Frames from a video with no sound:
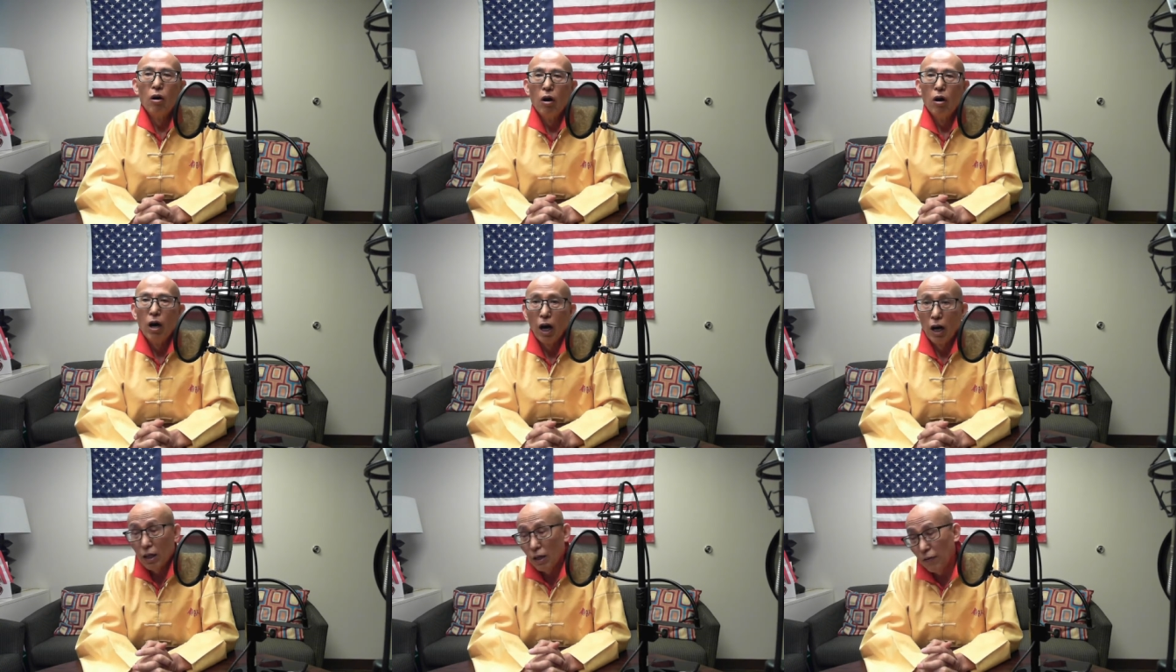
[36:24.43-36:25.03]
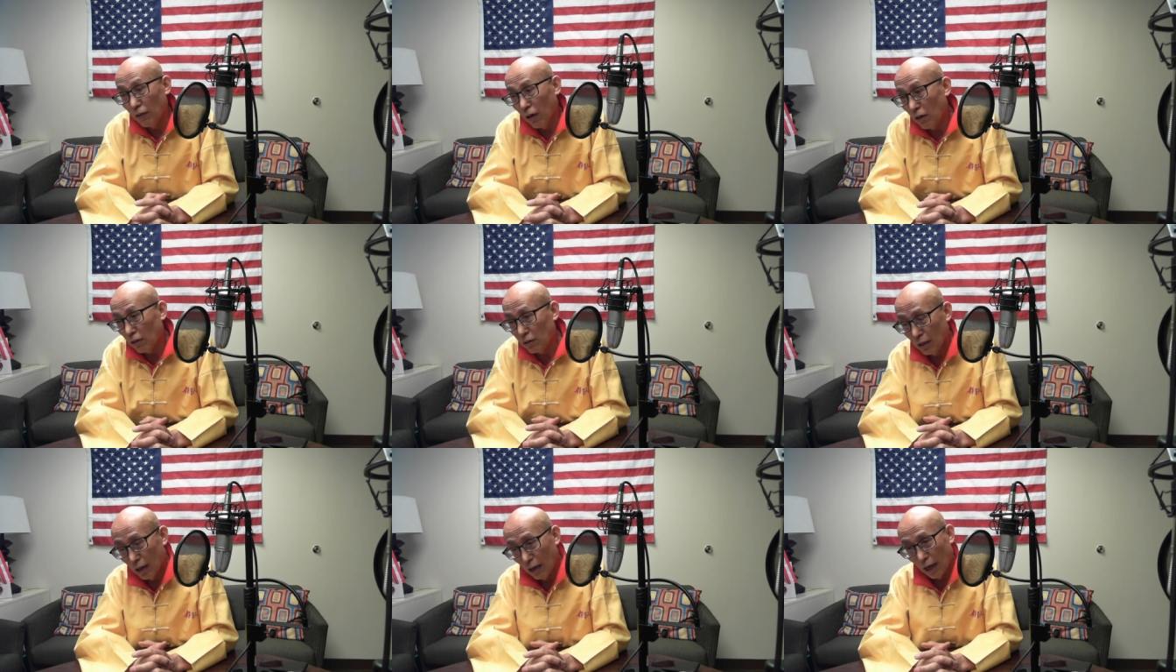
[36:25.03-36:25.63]
I'll give a
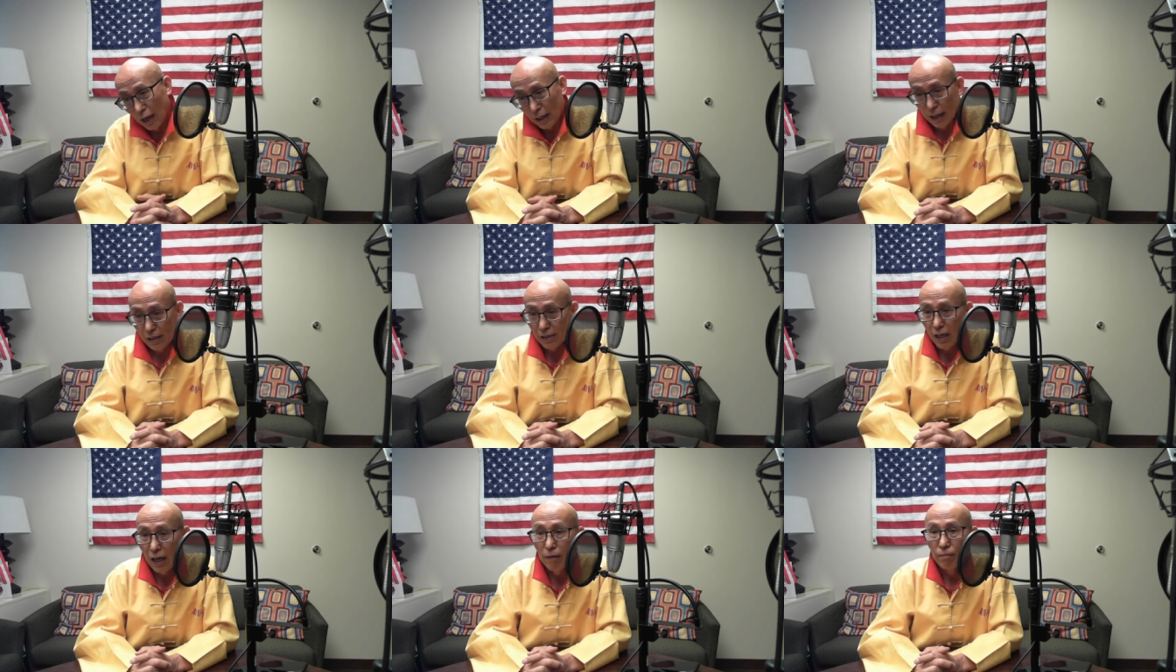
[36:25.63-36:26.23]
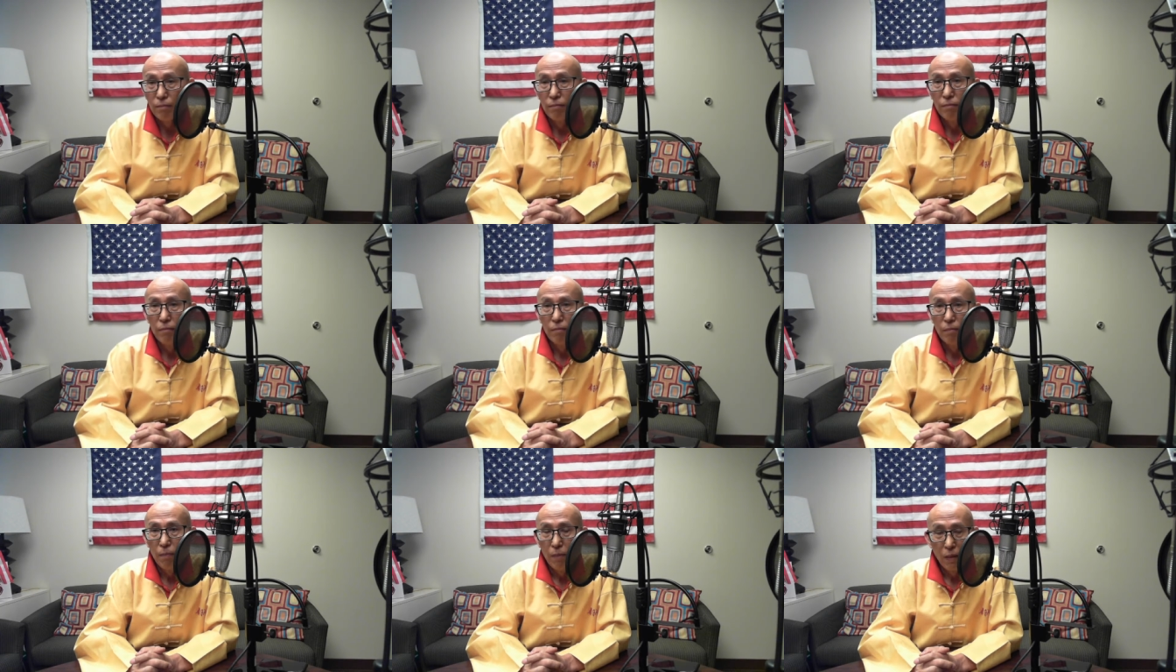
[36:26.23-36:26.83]
lot. I'll get some.
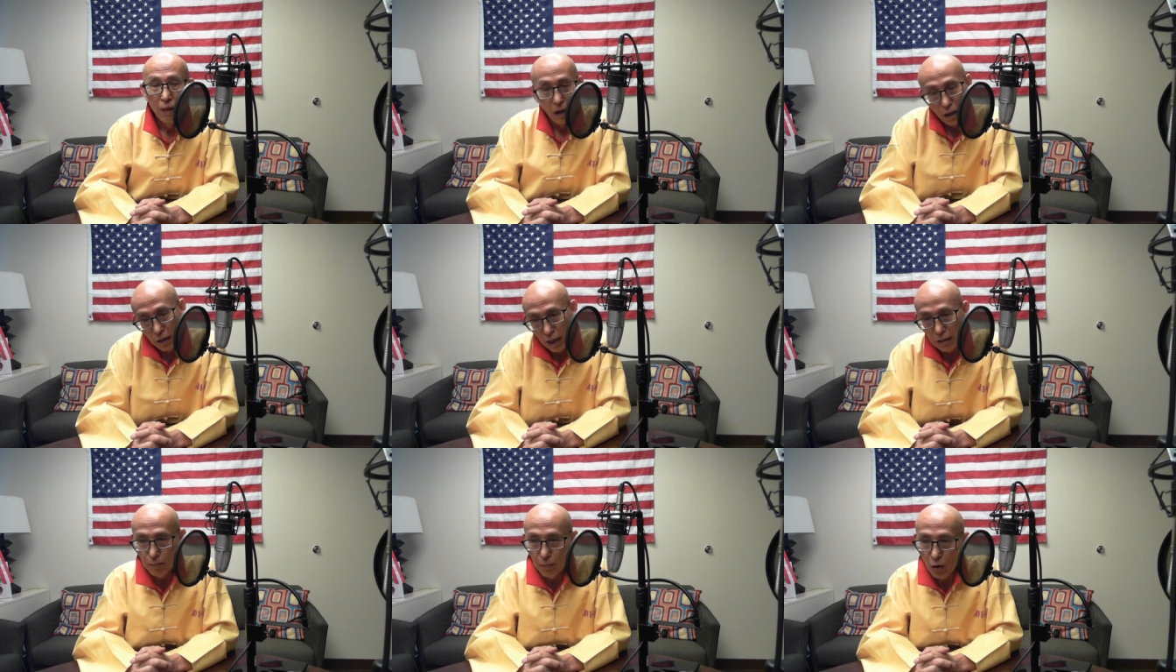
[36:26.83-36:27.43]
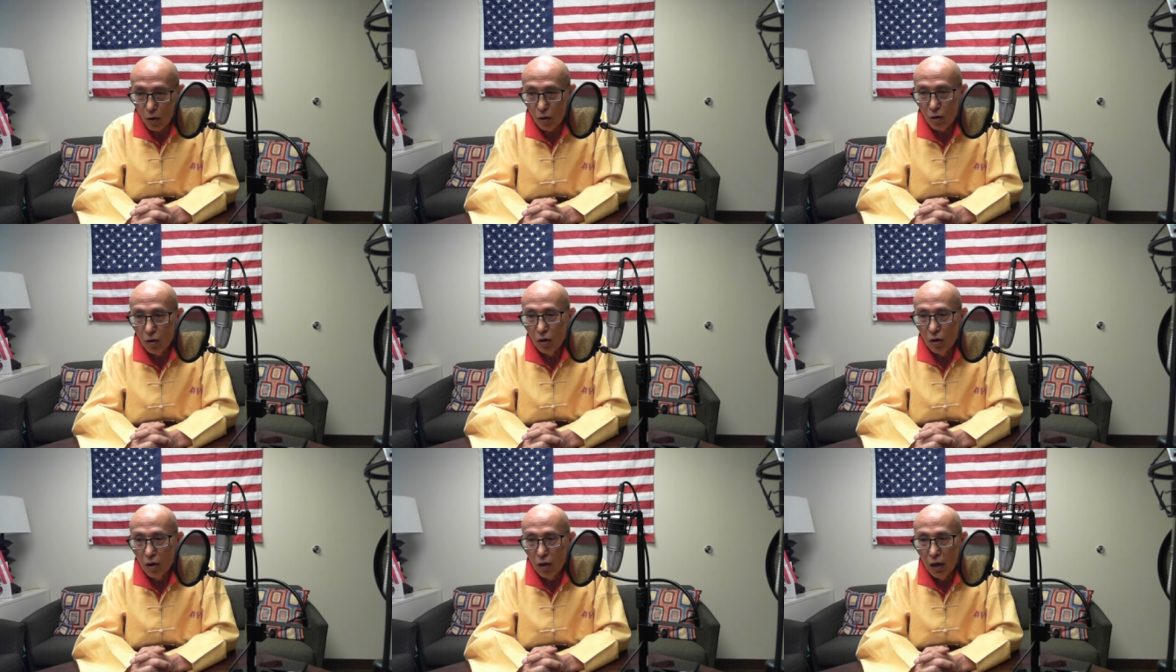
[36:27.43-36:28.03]
I'll get more,
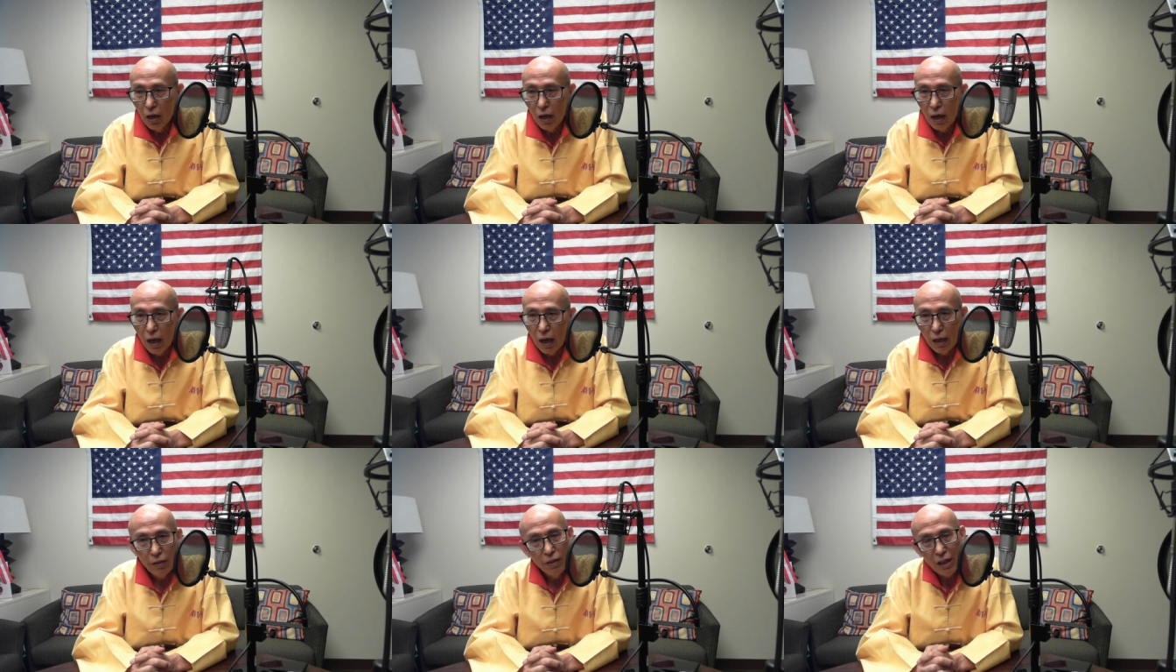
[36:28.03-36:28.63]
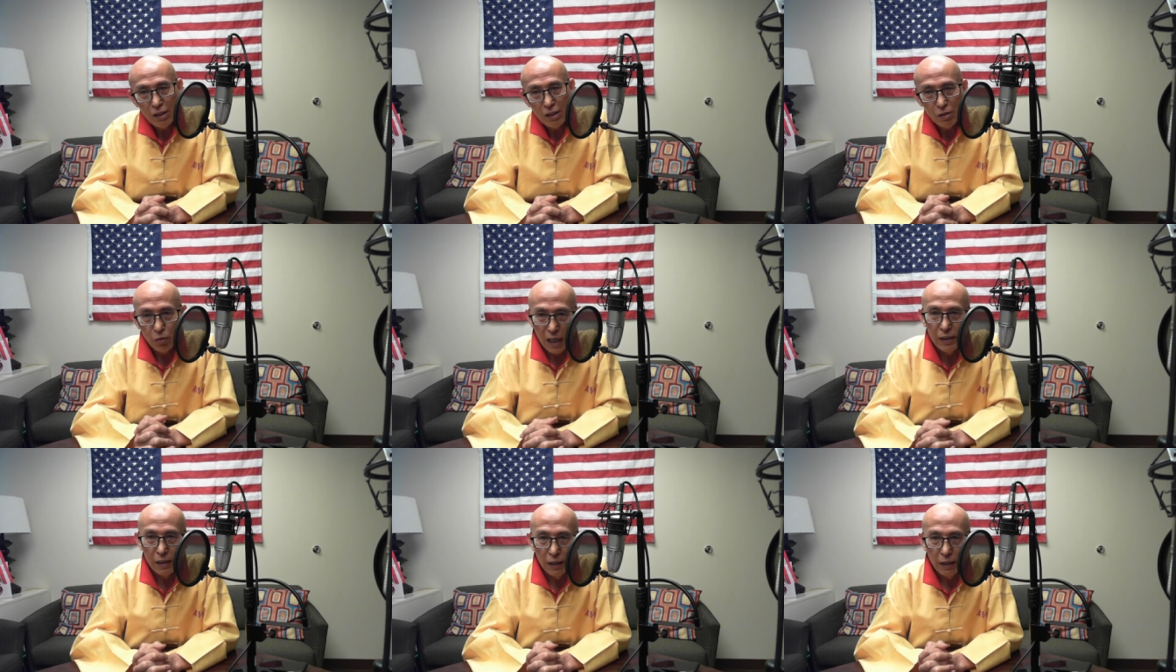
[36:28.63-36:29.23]
and that's what I
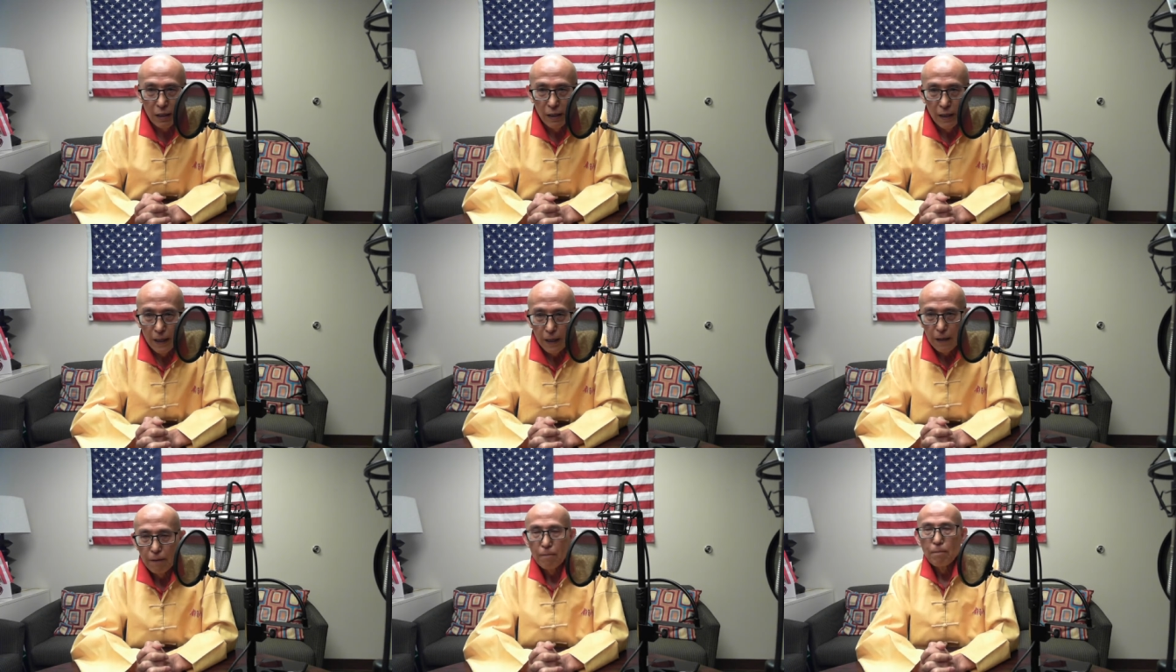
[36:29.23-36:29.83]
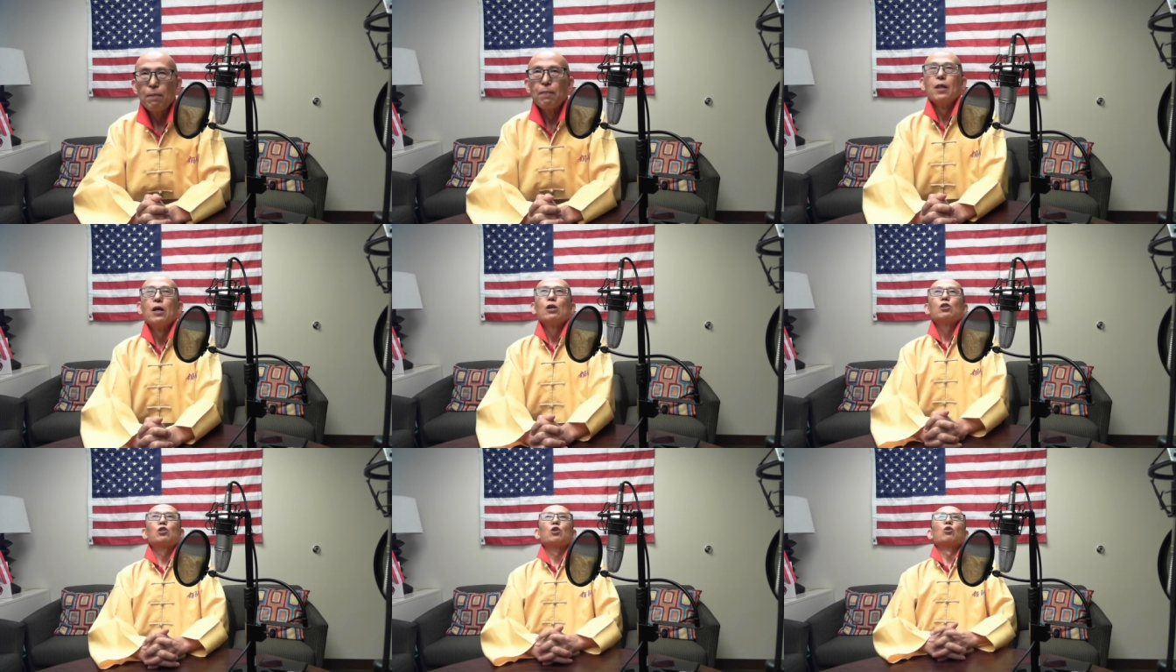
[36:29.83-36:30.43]
see. So